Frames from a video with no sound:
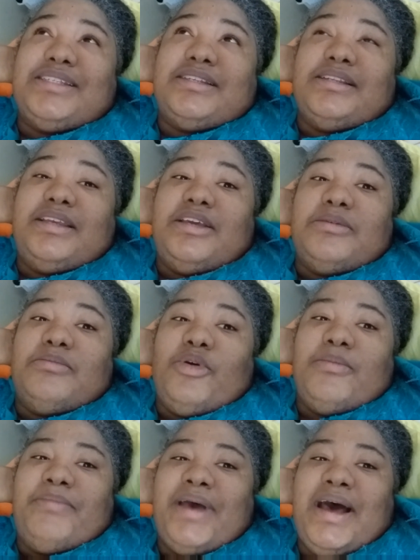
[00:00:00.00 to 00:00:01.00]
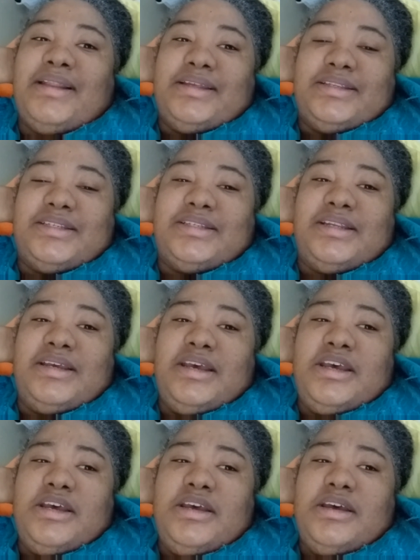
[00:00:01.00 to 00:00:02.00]
to lead a more balanced,
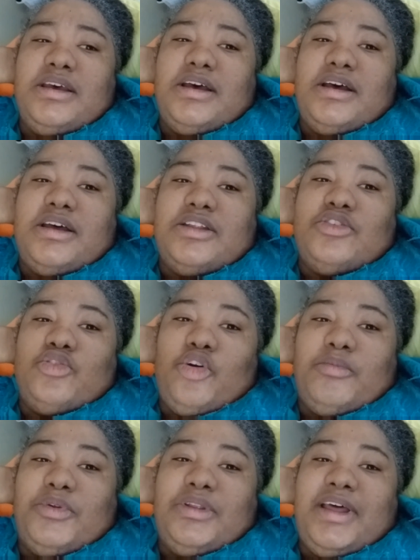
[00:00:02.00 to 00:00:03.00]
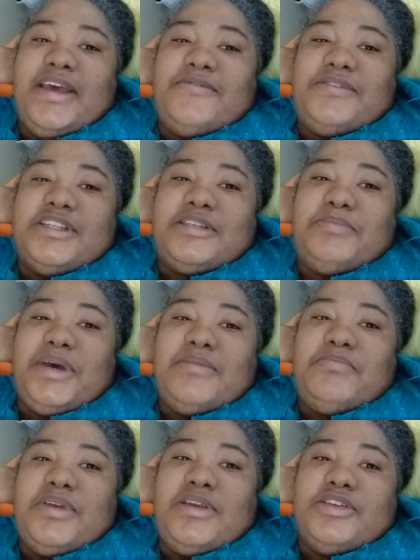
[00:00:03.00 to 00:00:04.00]
normal life
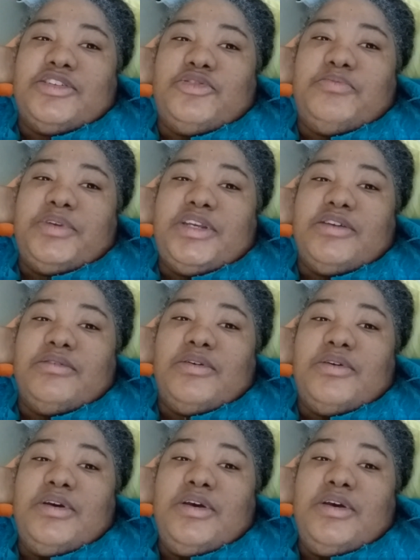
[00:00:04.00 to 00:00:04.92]
despite being a superhero.